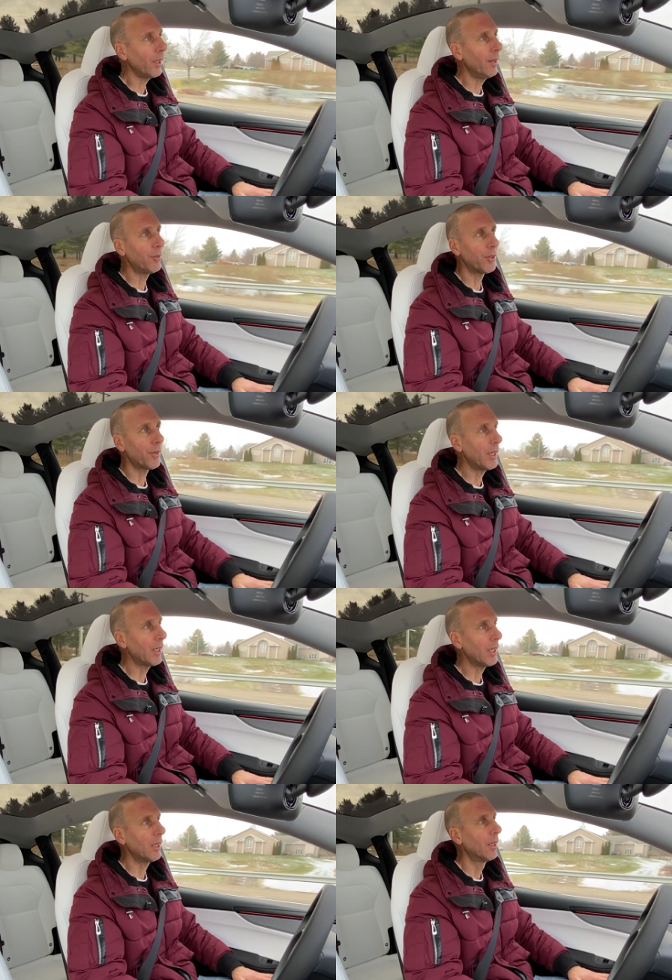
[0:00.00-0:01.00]
If you're
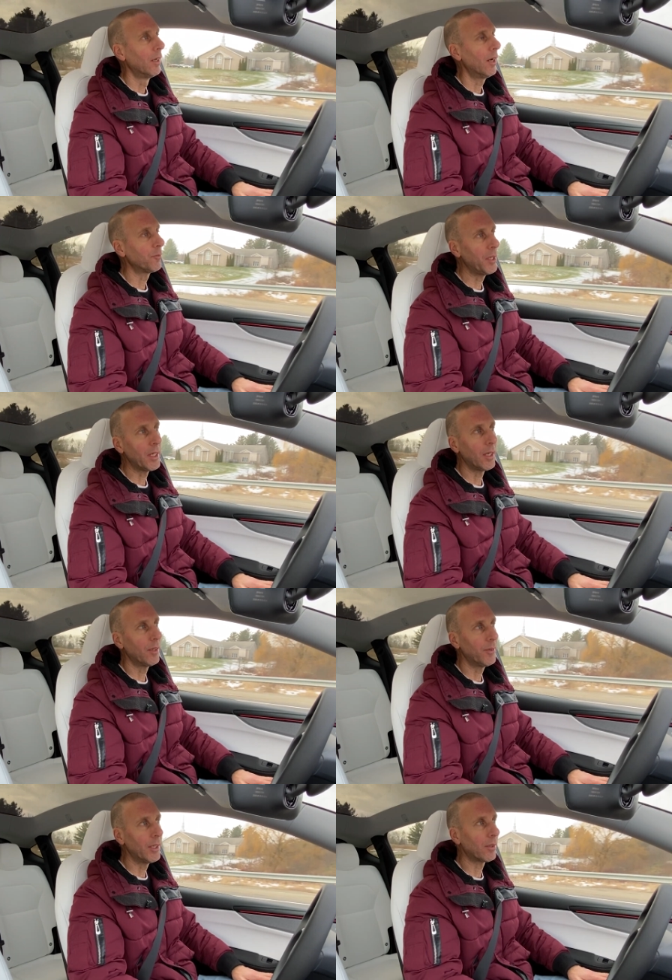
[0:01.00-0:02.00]
thinking of making
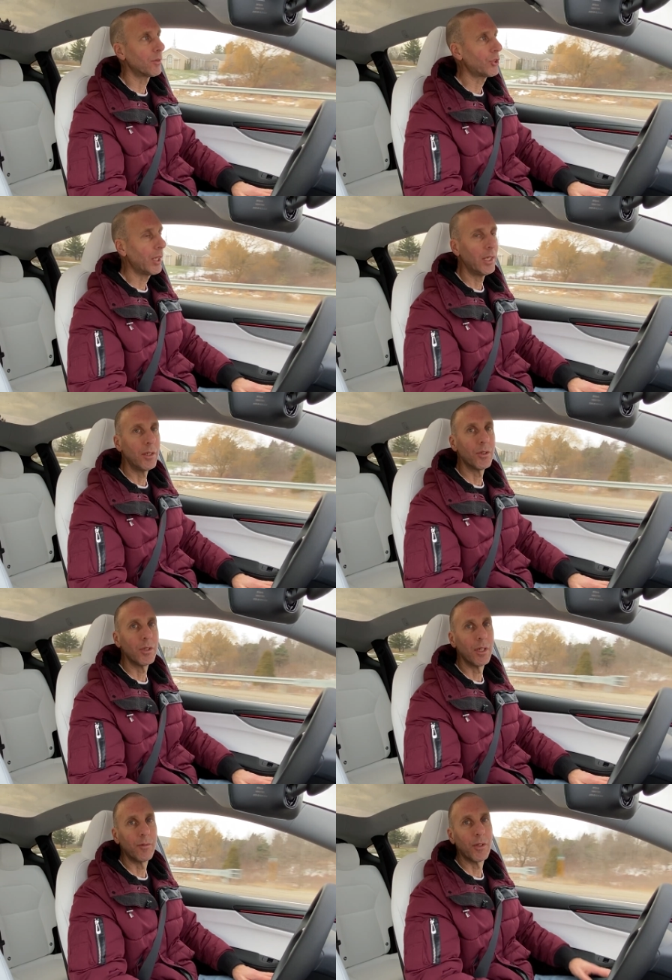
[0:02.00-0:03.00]
a vehicle change,
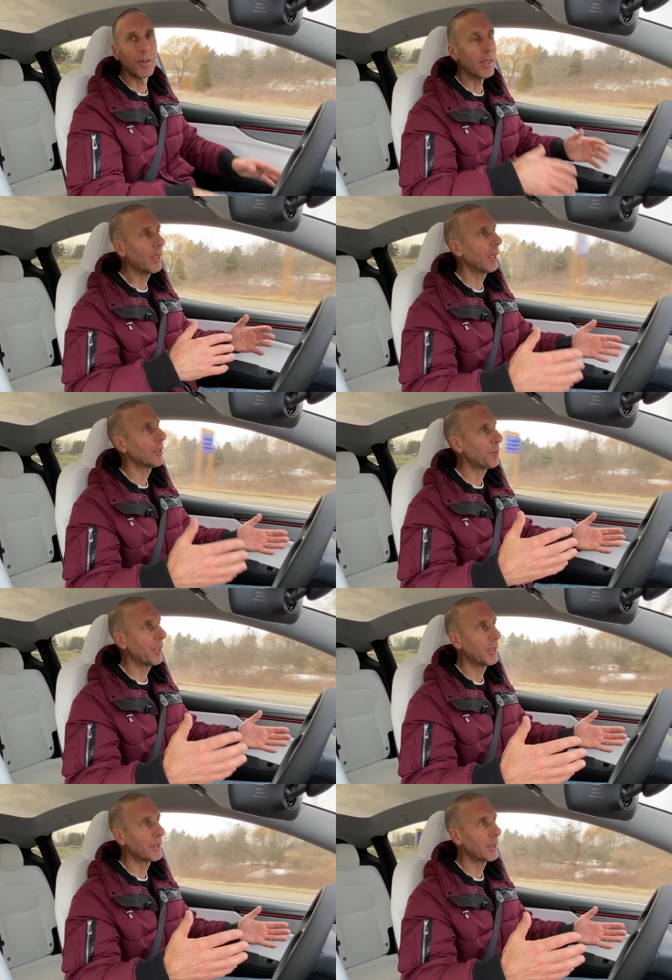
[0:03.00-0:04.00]
if you're thinking of
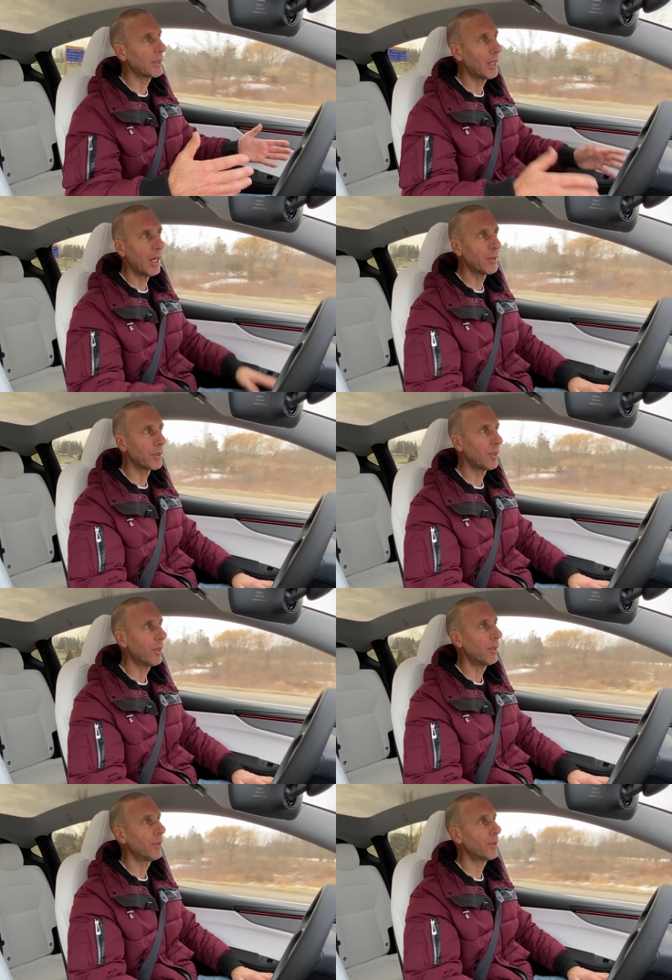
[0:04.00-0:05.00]
spending
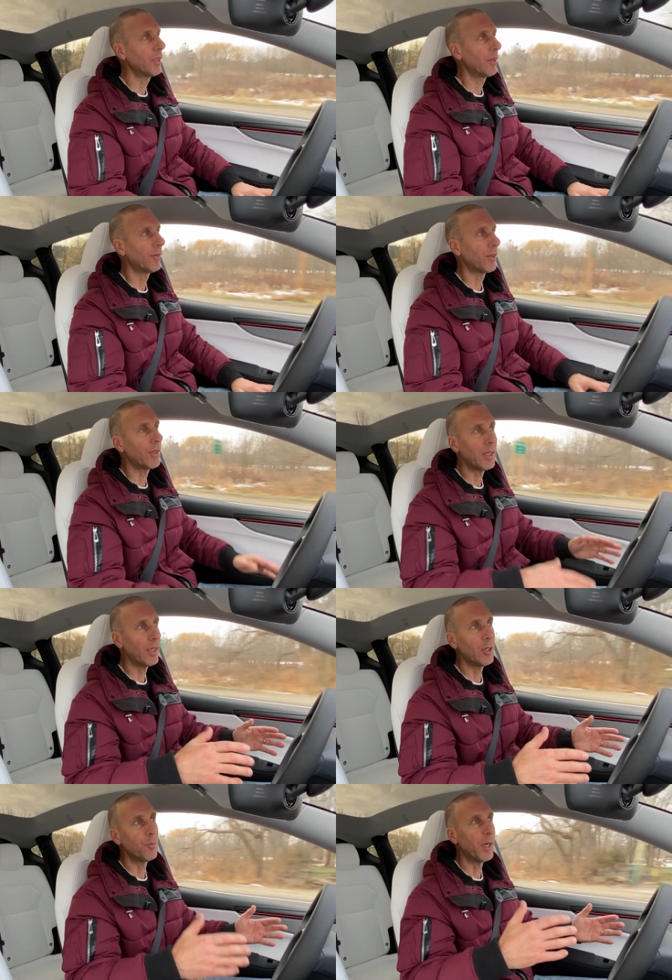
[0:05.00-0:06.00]
$60,000, if you're
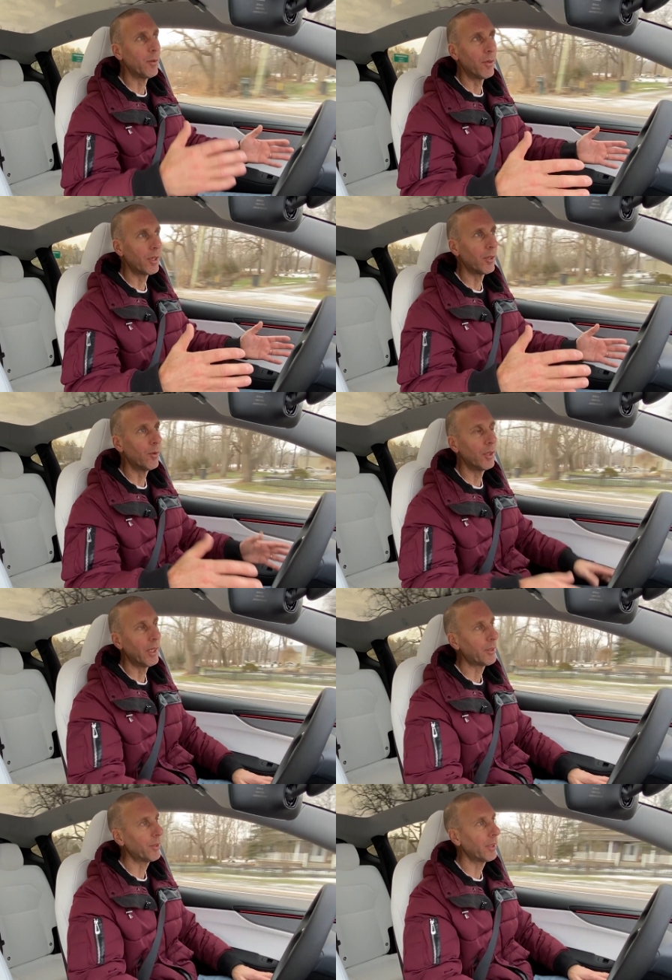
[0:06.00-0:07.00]
thinking you might want to go
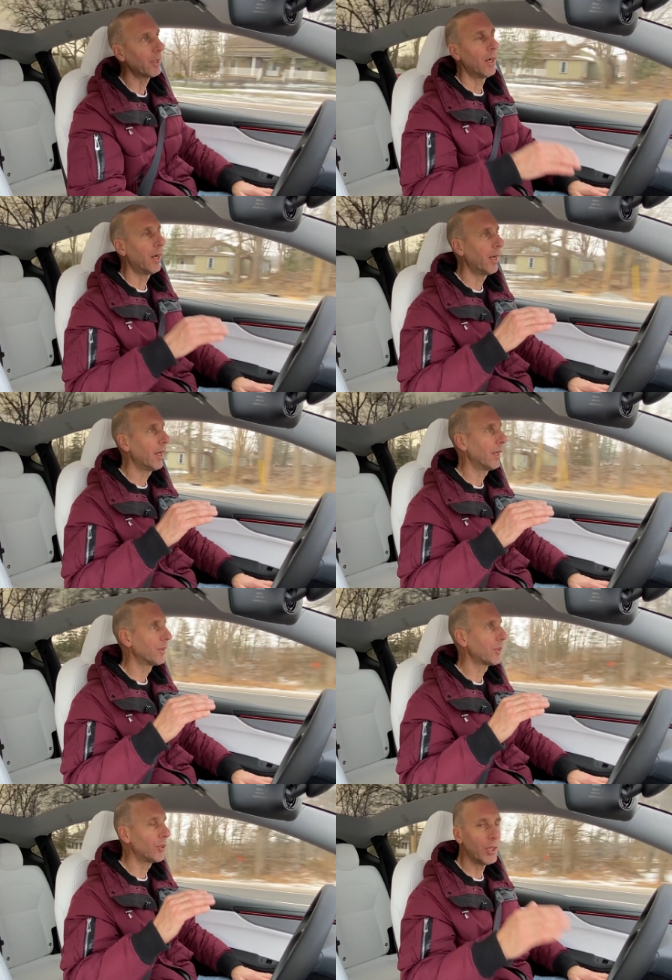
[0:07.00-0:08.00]
electric, I
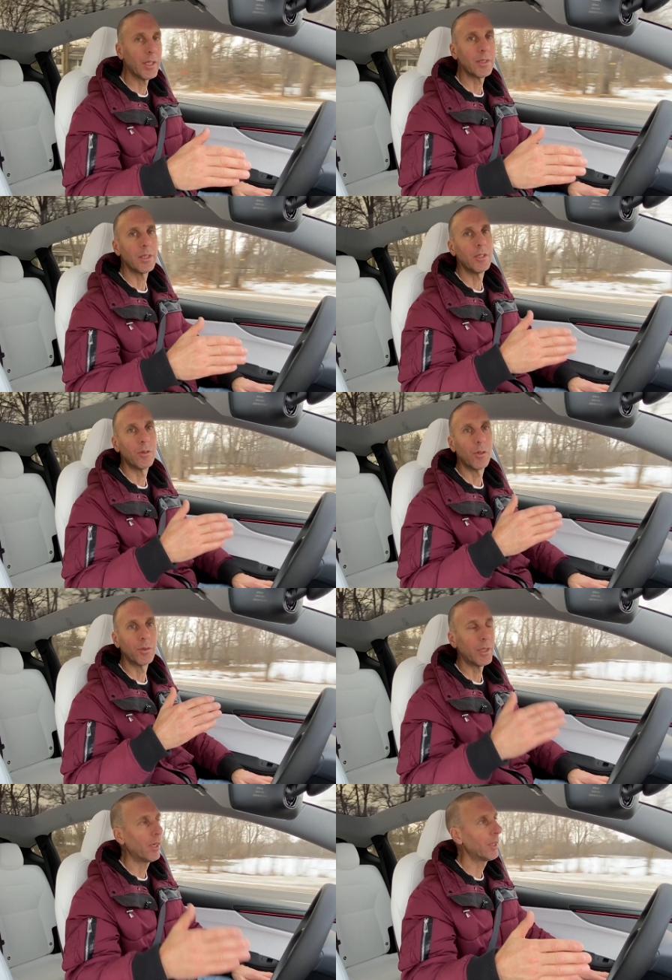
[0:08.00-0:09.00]
suggest that you go
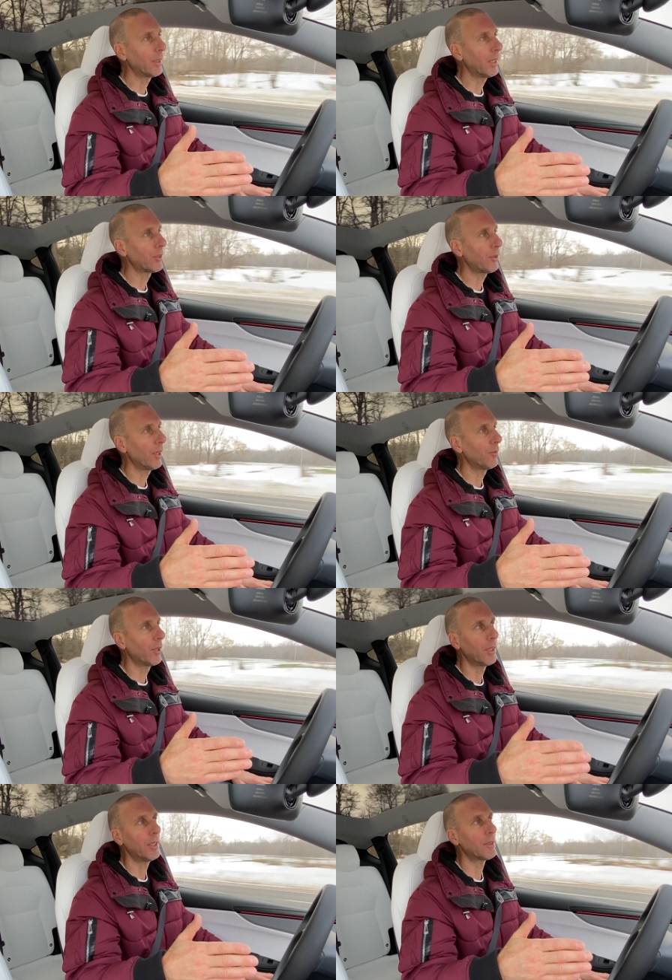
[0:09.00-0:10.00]
test drive
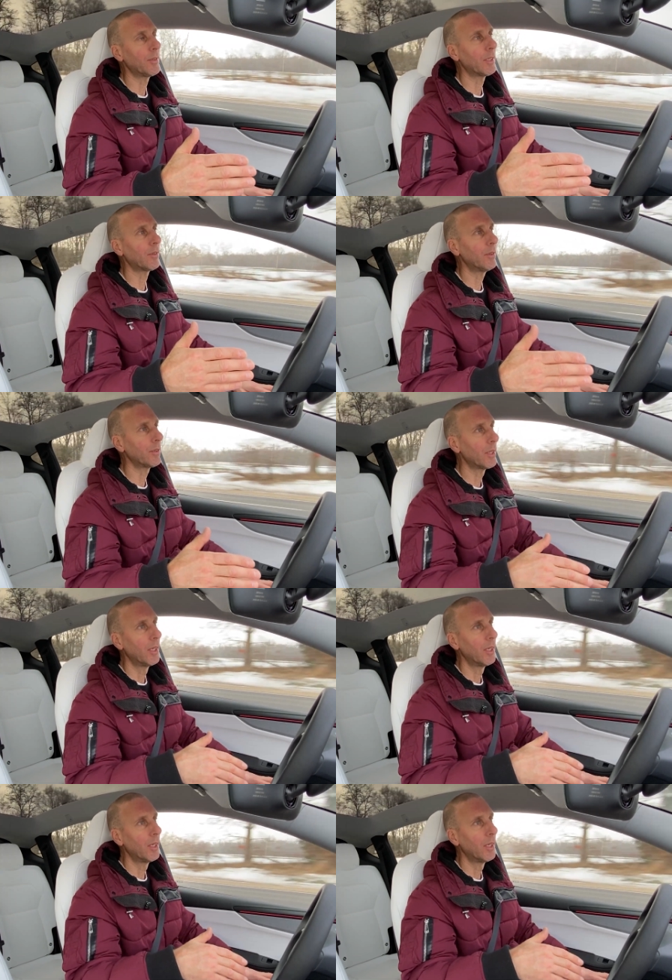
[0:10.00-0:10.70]
one of these vehicles.